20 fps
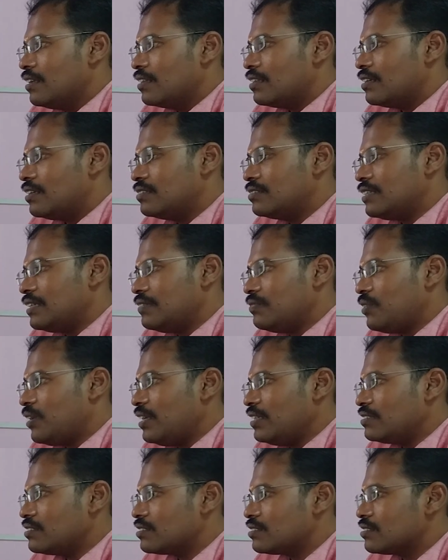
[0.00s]
Design
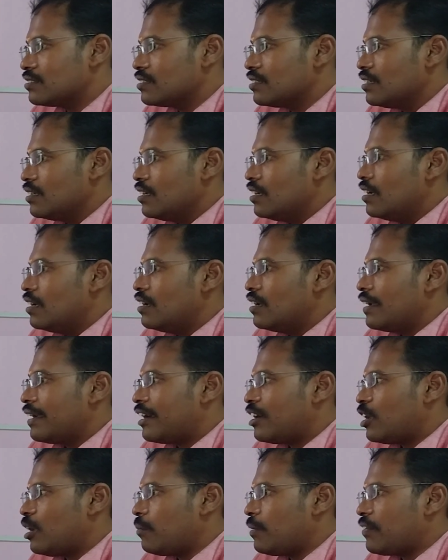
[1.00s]
wise,
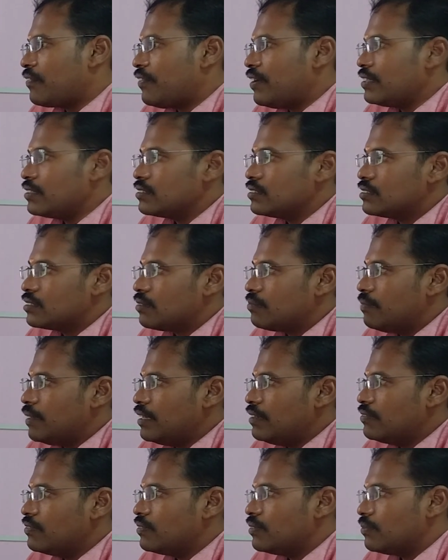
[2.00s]
economic wise, this is a
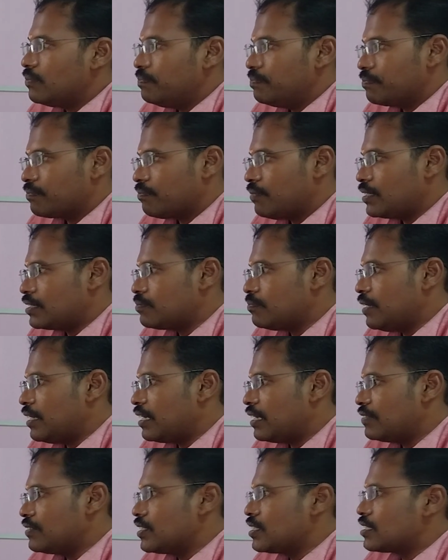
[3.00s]
best belt
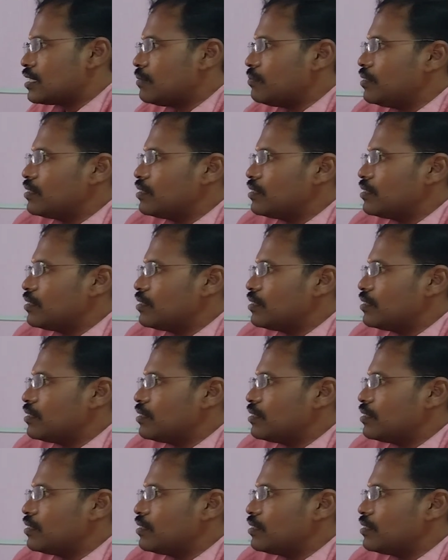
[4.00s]
drive system.